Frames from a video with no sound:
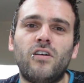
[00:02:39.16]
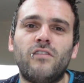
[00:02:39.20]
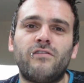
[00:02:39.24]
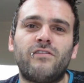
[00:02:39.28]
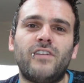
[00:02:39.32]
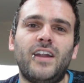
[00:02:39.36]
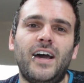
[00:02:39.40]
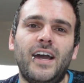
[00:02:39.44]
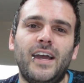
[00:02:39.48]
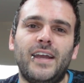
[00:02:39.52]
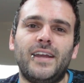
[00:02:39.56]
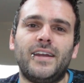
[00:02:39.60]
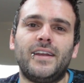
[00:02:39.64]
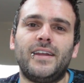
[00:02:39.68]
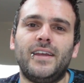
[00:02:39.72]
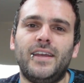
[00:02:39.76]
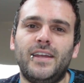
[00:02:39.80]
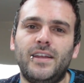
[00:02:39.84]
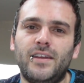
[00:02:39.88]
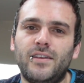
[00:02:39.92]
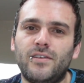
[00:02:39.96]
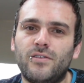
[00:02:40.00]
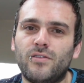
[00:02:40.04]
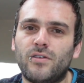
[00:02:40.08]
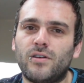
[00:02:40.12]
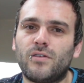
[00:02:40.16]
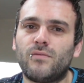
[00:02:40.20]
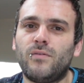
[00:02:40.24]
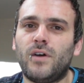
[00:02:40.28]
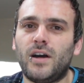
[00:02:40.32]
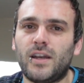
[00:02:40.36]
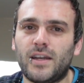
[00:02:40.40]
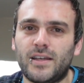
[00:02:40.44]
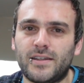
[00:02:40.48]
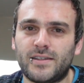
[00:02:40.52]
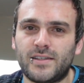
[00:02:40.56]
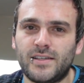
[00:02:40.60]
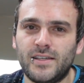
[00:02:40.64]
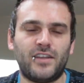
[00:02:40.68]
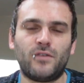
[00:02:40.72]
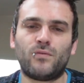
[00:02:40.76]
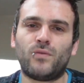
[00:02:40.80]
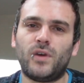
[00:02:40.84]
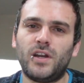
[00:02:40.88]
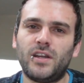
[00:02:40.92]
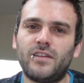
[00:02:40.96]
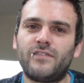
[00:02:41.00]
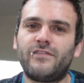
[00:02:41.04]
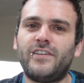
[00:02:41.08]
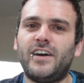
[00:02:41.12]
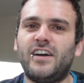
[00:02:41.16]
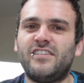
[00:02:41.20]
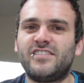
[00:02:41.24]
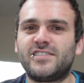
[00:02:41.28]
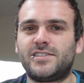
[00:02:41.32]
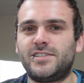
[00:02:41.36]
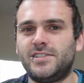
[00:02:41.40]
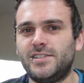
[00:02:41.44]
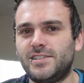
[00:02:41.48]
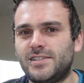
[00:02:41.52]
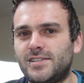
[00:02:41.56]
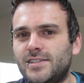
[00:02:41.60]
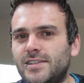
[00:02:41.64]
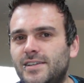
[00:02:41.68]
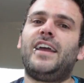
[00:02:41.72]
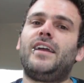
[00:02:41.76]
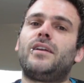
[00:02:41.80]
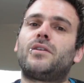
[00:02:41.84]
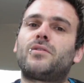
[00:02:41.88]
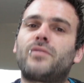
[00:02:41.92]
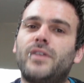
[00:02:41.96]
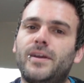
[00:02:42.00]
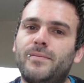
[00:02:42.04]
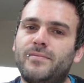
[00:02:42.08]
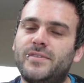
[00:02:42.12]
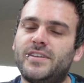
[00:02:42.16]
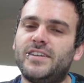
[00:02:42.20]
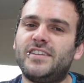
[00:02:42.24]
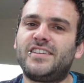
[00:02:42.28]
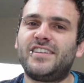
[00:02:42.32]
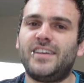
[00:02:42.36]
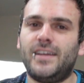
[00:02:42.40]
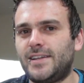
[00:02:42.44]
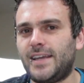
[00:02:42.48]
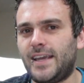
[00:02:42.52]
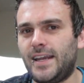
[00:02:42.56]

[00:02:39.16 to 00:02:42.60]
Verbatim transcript: offline in your wallet. Your wallet file is just an encrypted